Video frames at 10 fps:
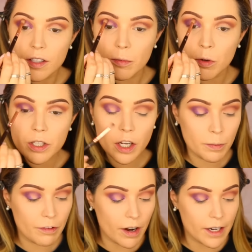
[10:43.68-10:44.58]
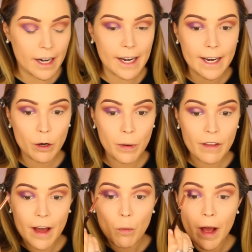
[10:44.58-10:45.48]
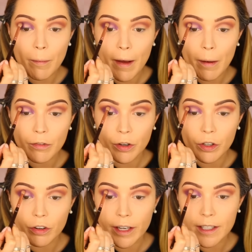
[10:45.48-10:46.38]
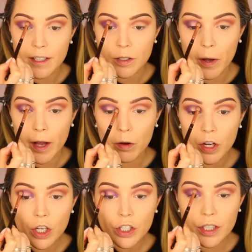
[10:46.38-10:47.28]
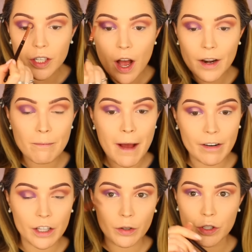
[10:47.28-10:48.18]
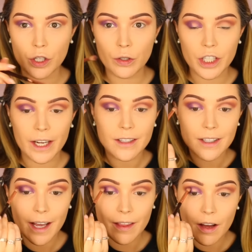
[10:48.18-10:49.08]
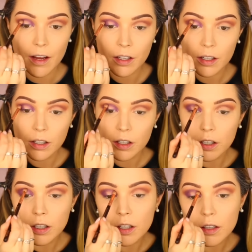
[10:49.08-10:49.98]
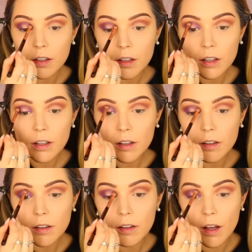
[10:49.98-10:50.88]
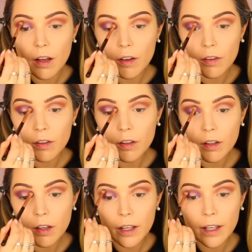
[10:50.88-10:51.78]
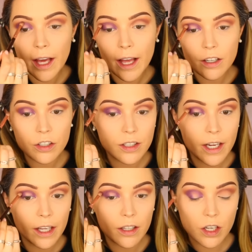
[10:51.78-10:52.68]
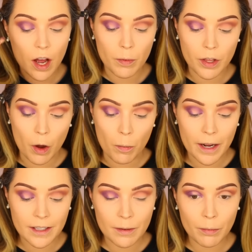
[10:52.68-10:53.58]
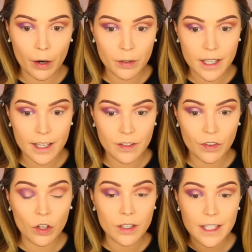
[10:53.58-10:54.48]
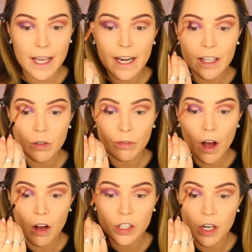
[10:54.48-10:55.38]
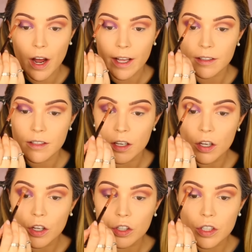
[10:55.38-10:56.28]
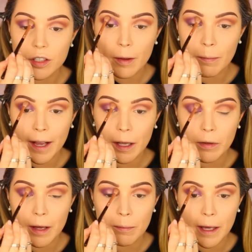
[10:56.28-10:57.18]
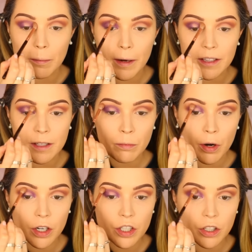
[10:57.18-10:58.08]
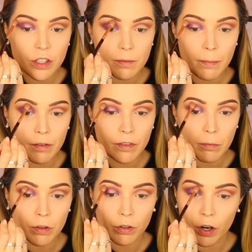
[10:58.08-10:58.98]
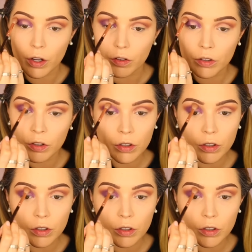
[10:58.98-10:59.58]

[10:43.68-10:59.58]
So I'm also going to be running a little bit of that Wham Bam through the crease as well just to kind of marry those two shades together. So Again, just take your time with the whole blending process. If you're going to see any sort of harsh lines, just go back in with that bigger blending brush and just buff them through.